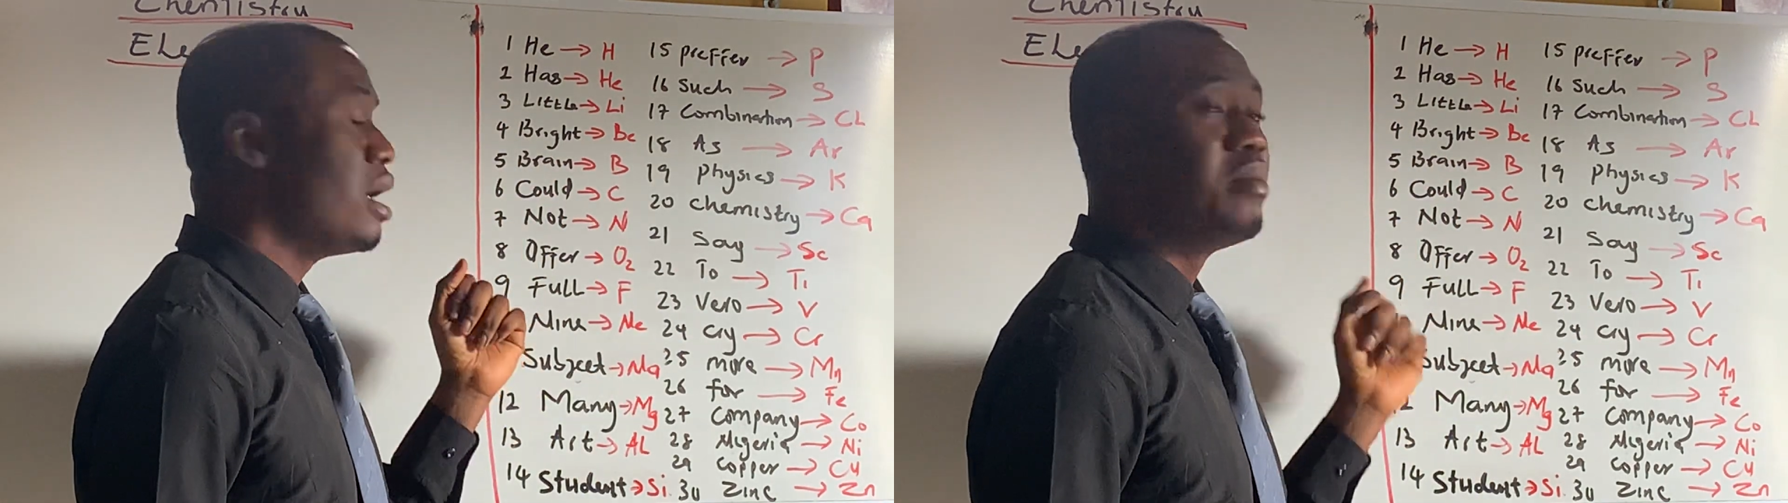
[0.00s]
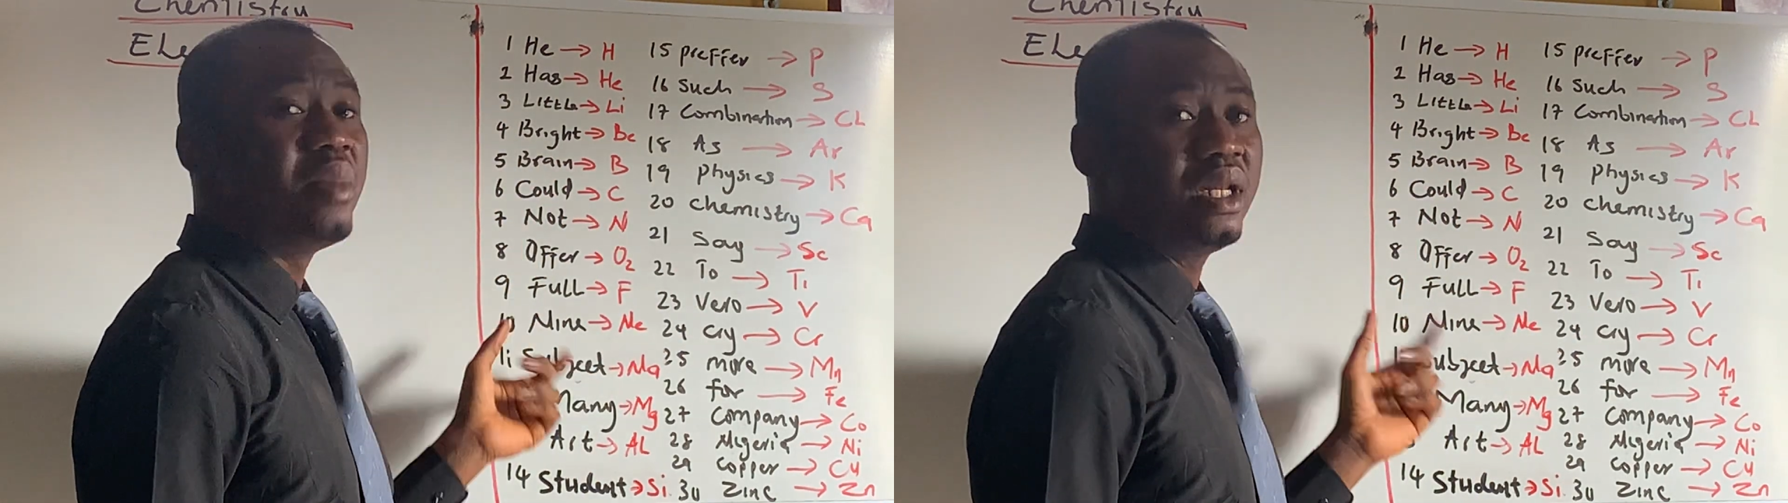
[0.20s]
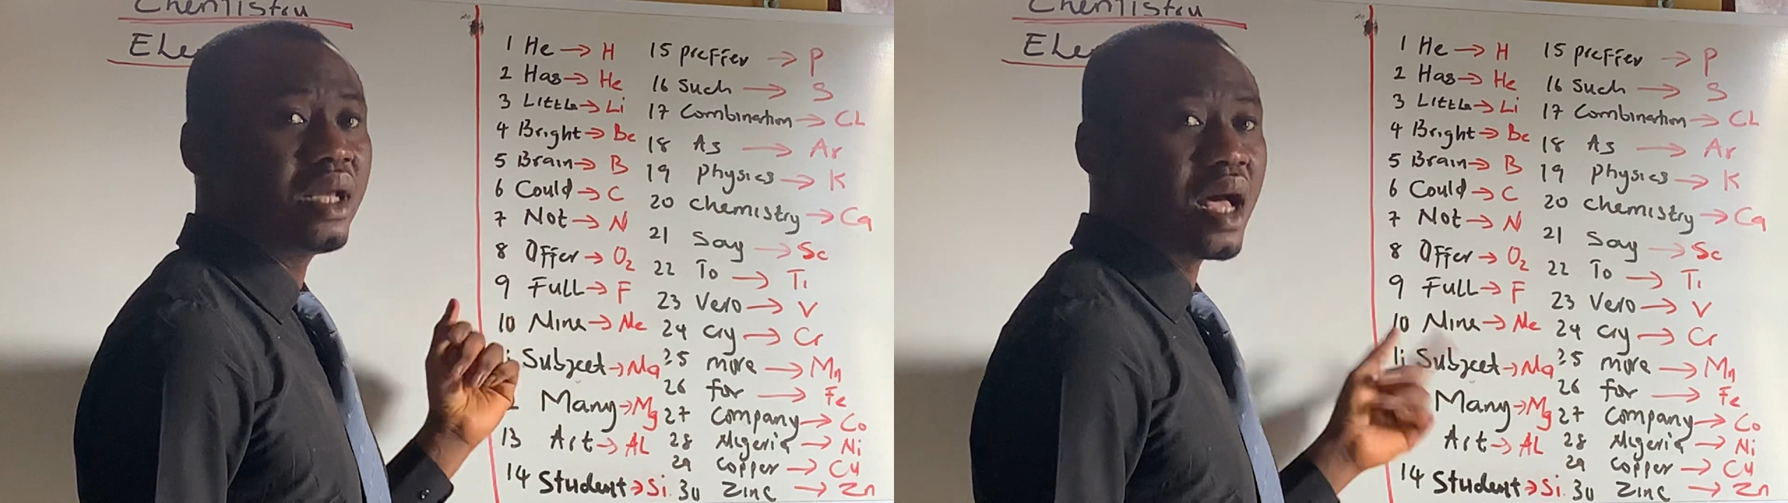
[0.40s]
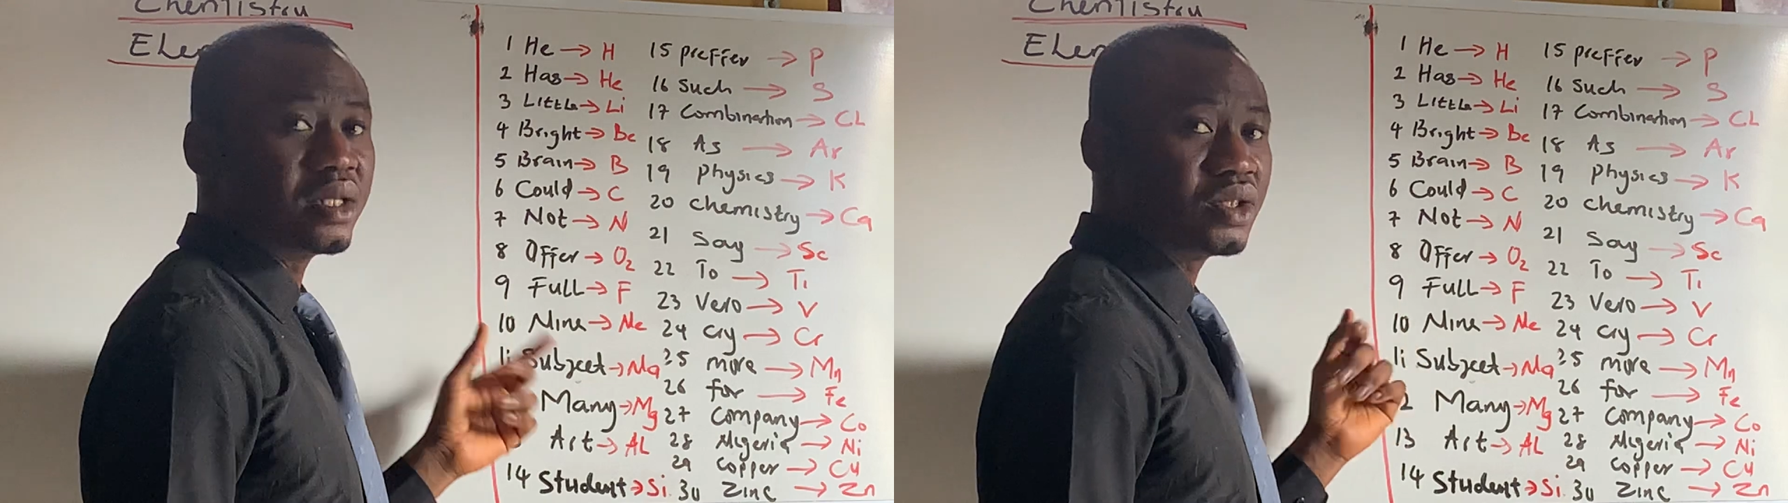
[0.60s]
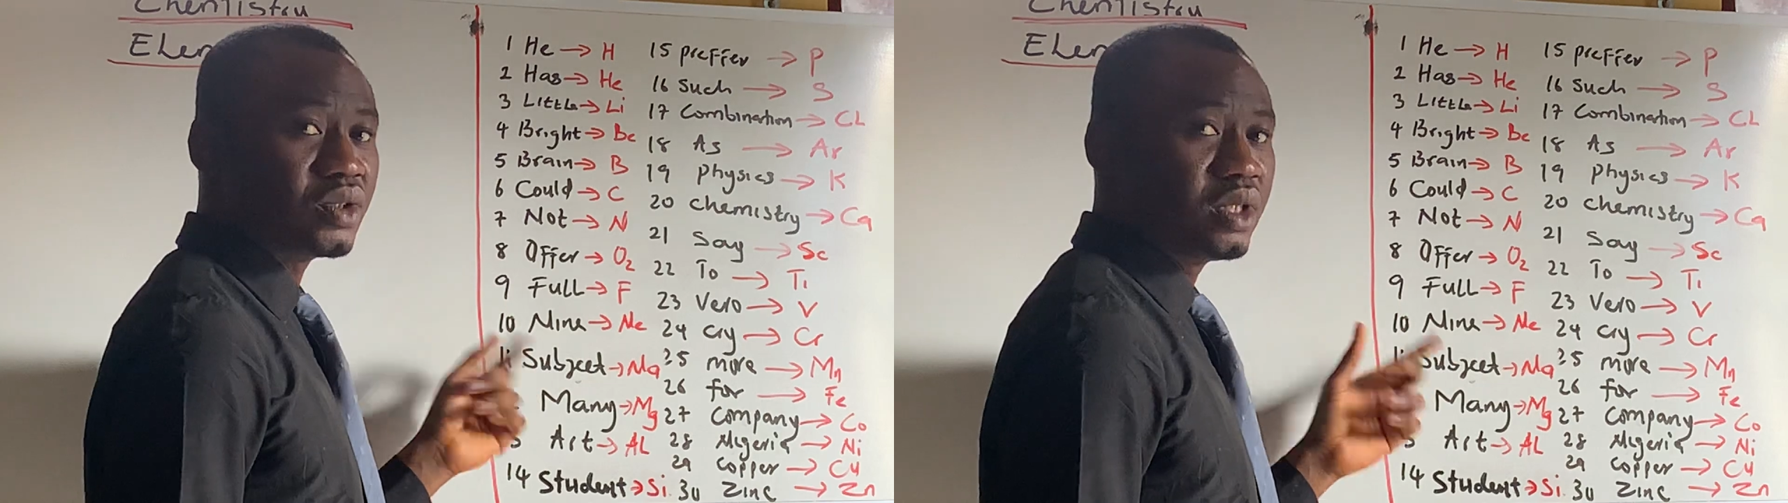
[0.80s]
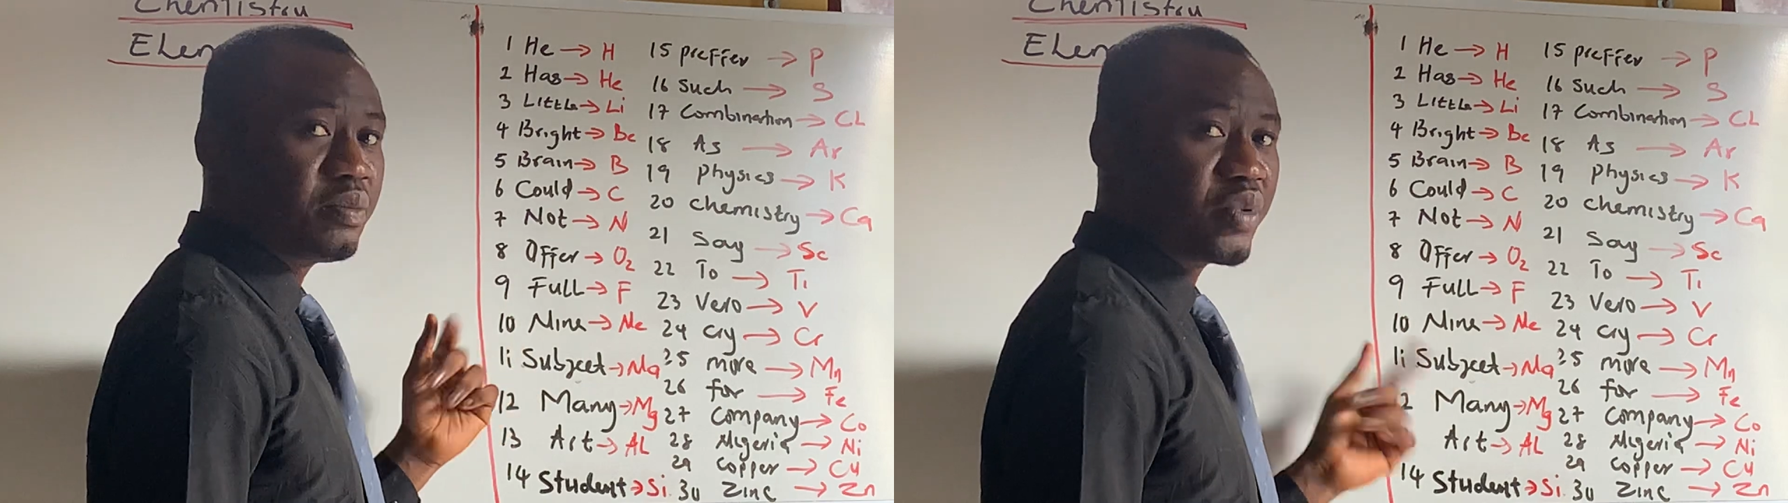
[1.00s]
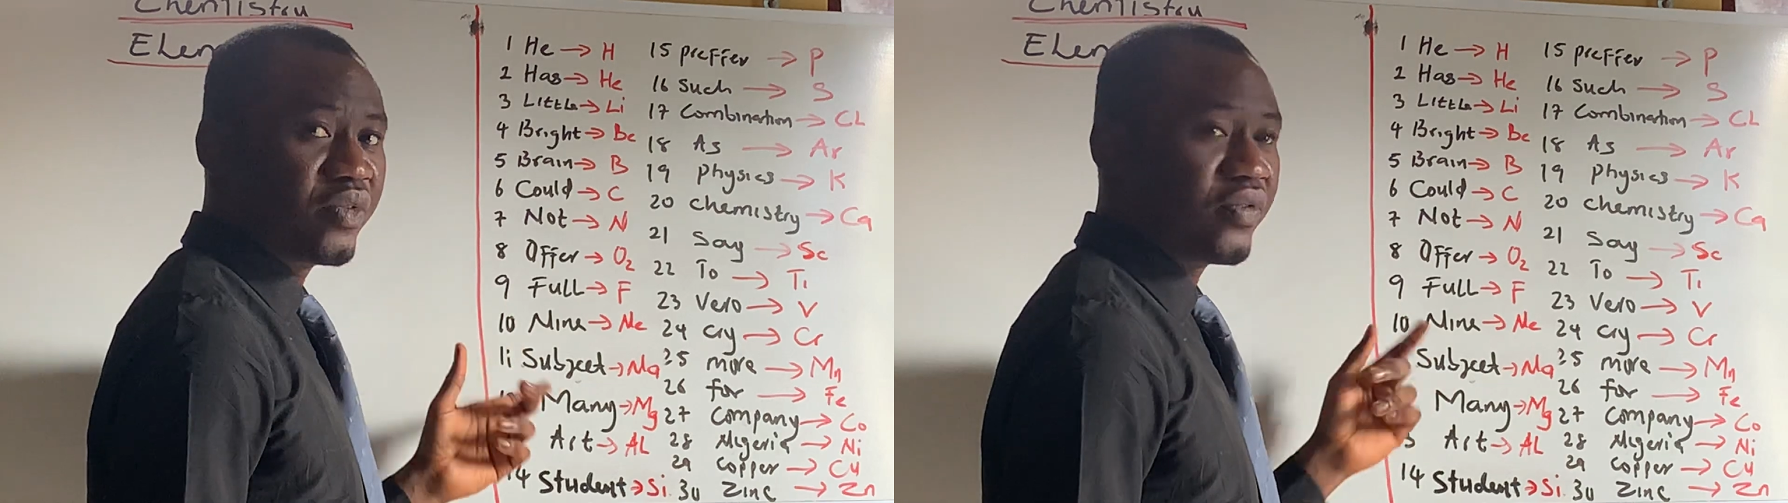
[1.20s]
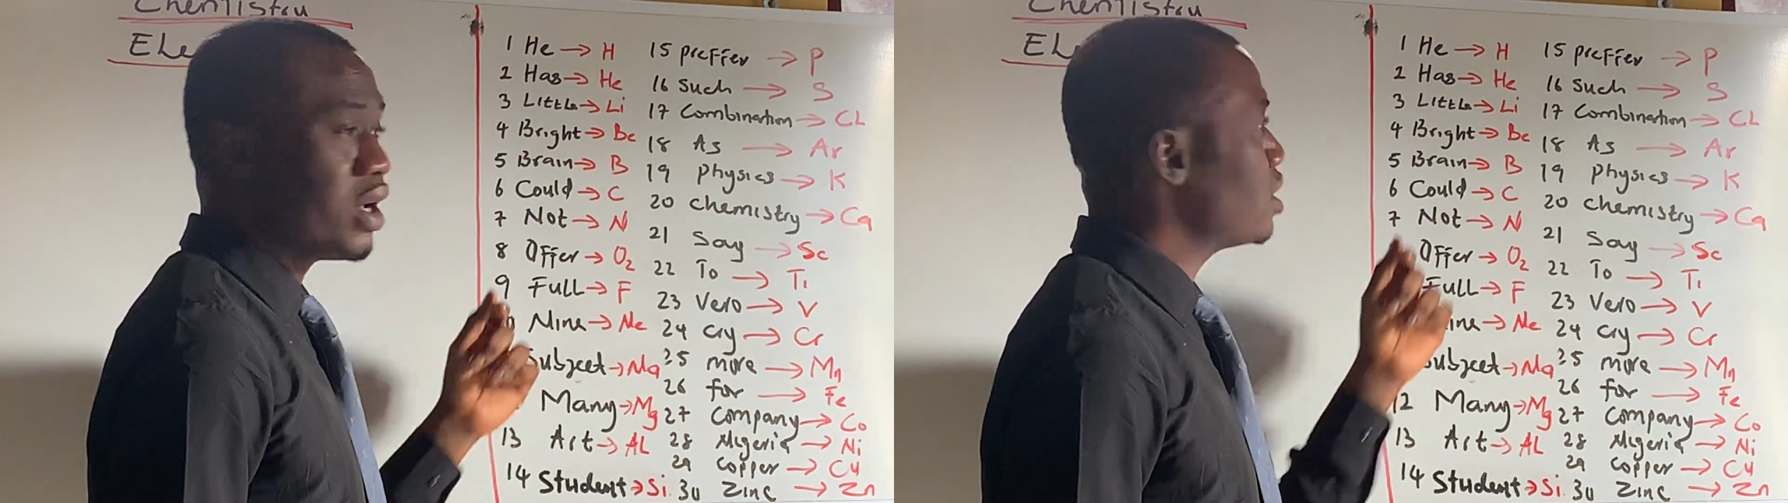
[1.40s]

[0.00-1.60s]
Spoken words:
Many art students prefer